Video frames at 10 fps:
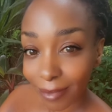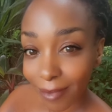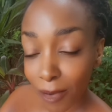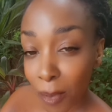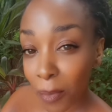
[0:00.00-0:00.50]

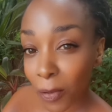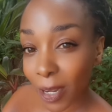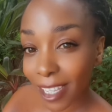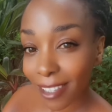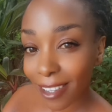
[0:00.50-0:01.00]
Remember when I
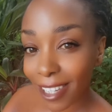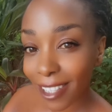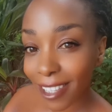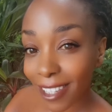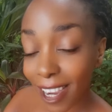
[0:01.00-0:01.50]
started
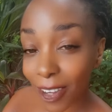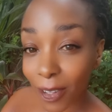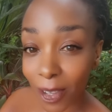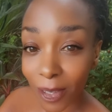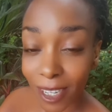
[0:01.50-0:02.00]
this channel, I
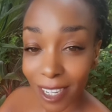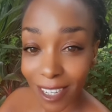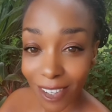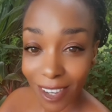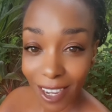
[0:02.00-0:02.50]
was telling
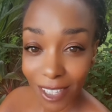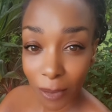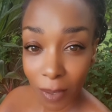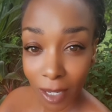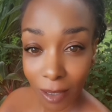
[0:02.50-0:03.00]
you guys
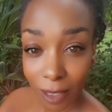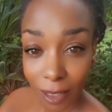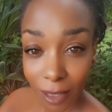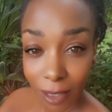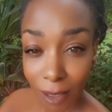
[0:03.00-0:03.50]
about
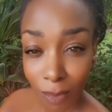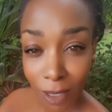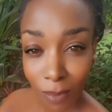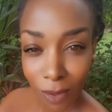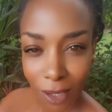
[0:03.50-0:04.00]
something
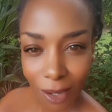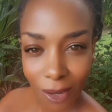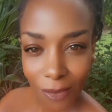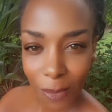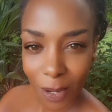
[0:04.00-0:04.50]
being
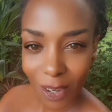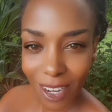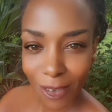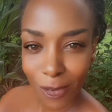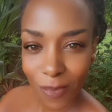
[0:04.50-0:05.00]
off about
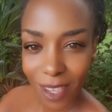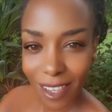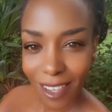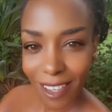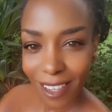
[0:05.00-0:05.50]
Nairobi.
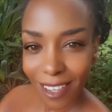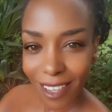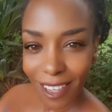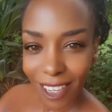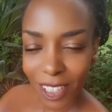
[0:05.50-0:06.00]

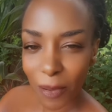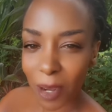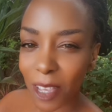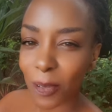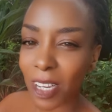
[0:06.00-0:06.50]
Some
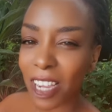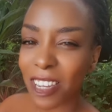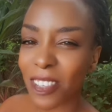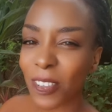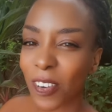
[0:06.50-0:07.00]
were like,
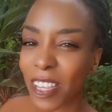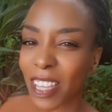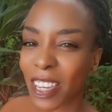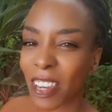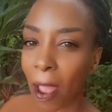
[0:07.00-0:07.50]
Nisori is a
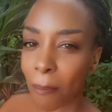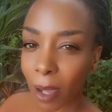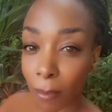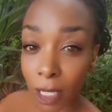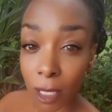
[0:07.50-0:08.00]

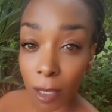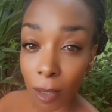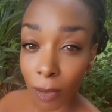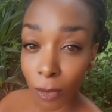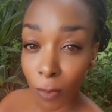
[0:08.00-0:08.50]
Jabba, but so
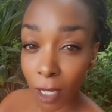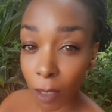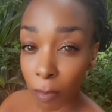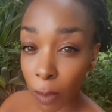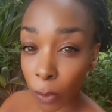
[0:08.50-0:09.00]
many
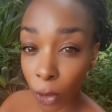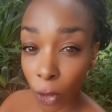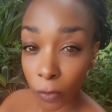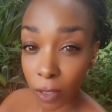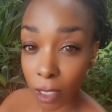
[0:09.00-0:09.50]
people
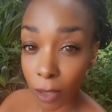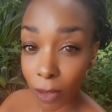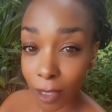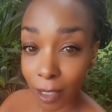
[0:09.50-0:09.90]
overstood.